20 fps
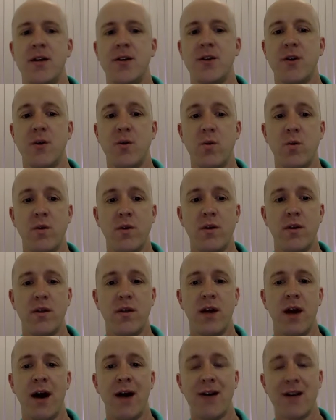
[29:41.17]
So,
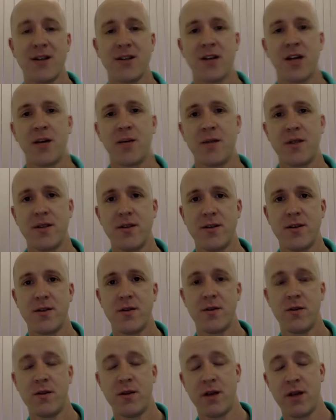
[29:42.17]
our assignment
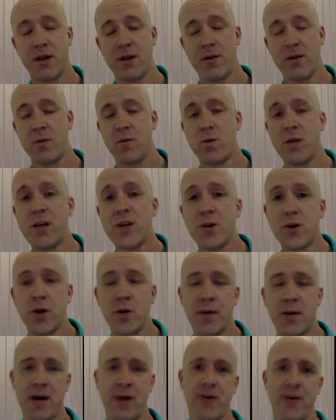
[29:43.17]
that we
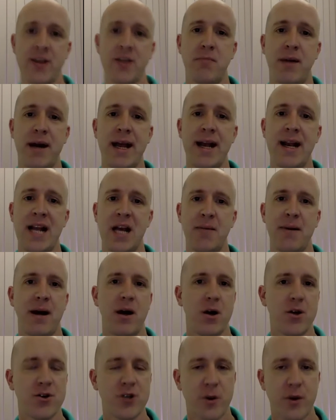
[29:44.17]
talk about is mainly
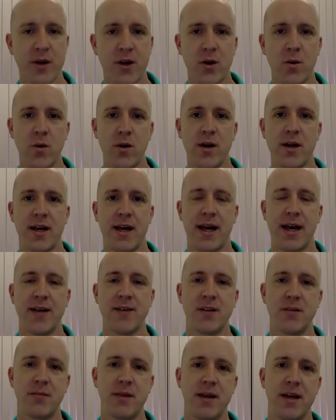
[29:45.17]
about showing your
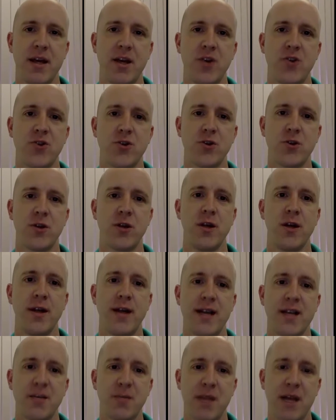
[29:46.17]
workings and making sure that you
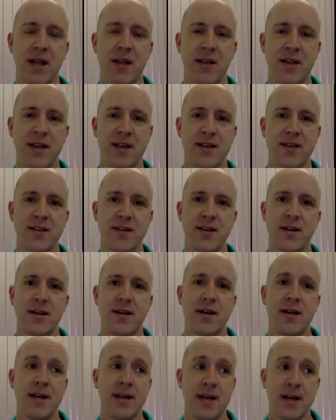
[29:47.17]
can explain this
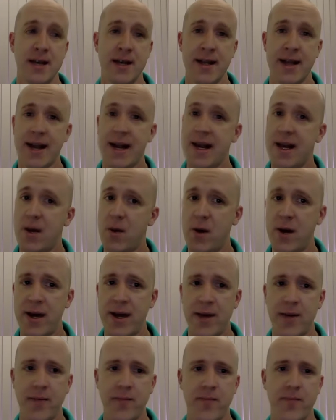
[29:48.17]
in a clear way.